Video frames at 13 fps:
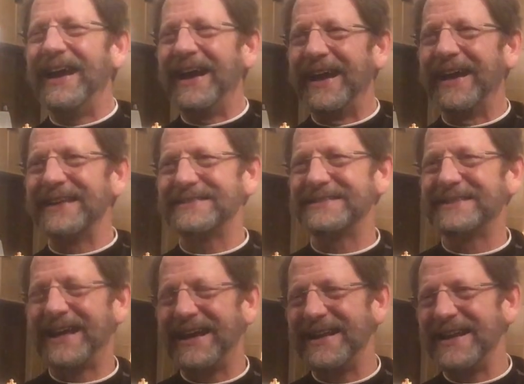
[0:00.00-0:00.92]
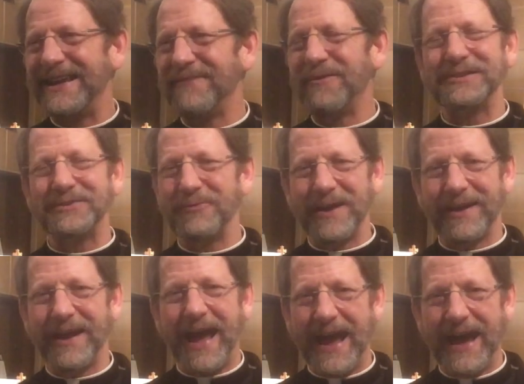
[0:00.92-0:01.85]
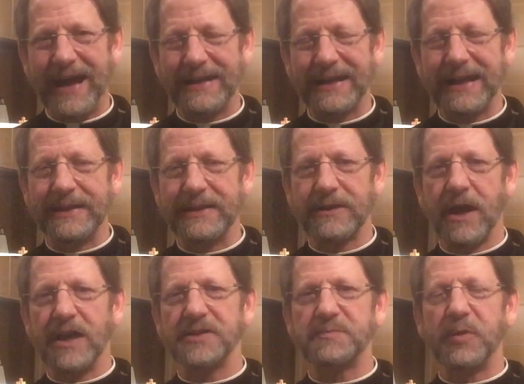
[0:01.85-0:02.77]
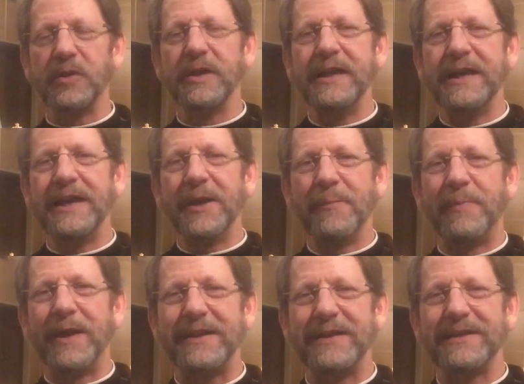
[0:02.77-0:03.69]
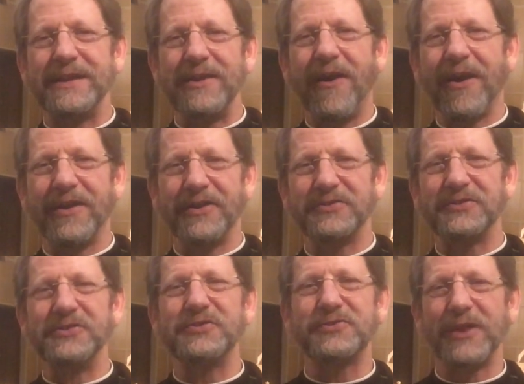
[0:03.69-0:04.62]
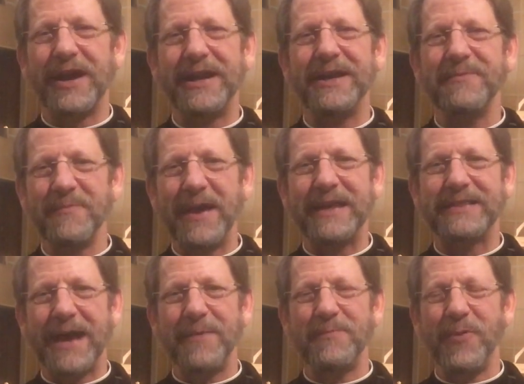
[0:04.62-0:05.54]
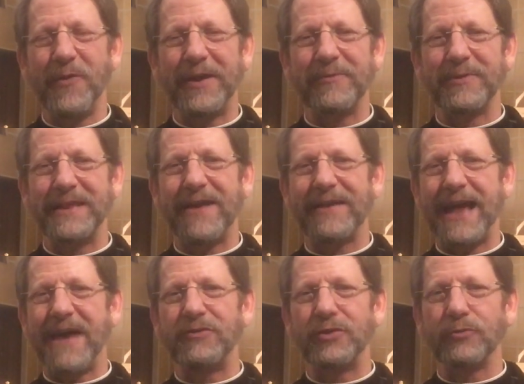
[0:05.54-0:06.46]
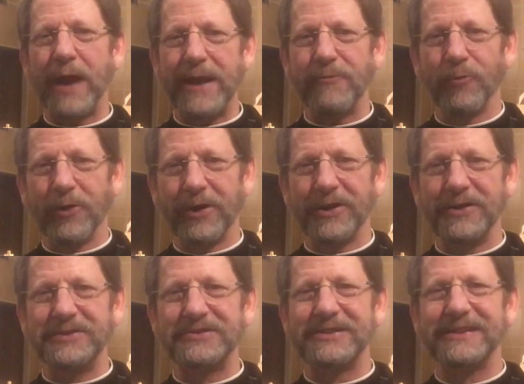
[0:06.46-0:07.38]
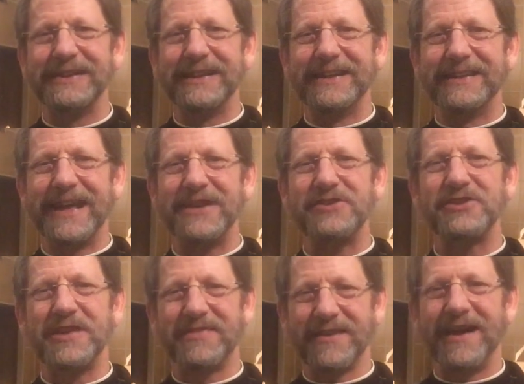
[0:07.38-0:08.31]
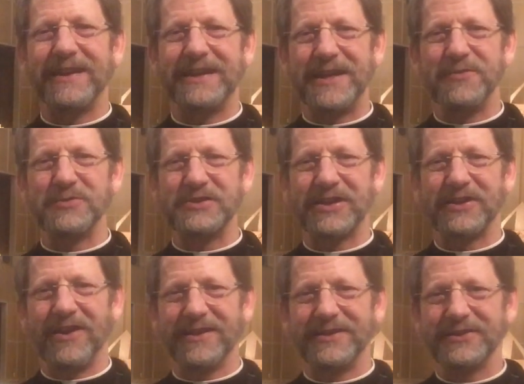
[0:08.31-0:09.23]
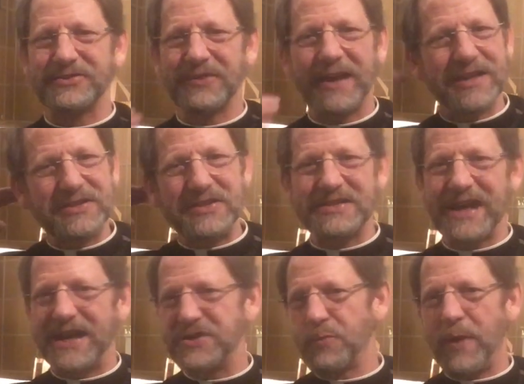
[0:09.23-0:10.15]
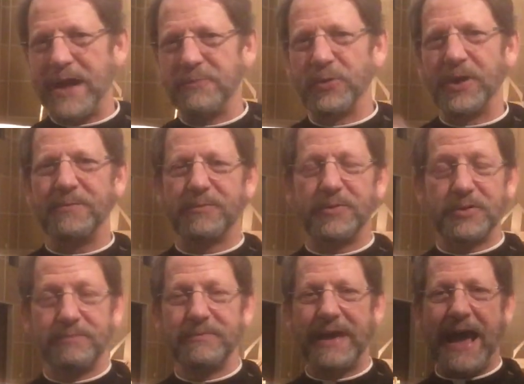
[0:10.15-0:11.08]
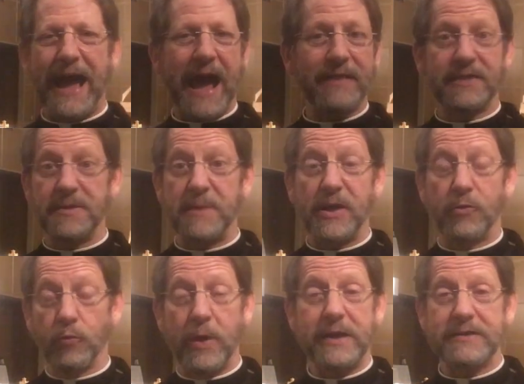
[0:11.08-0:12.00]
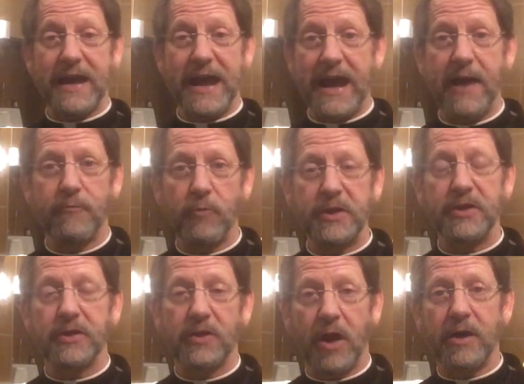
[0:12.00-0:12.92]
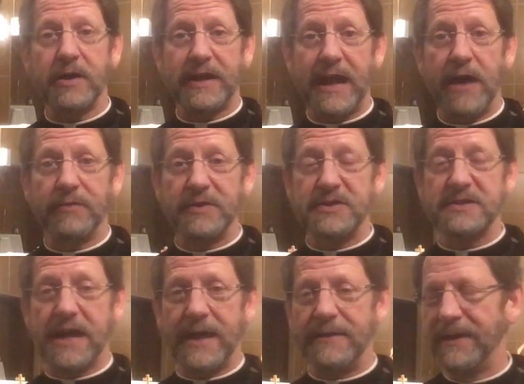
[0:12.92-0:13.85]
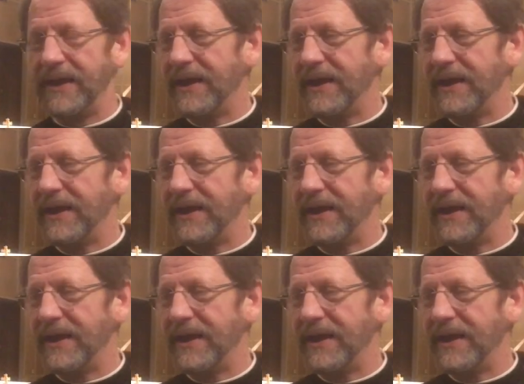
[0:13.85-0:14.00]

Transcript: He wasn't wearing a hat in the gospel. But the artist is trying to make that point without having to write words that she thought he was a gardener. So he has this nice wide-brimmed hat that'd be great to have when you're gardening out in the sun.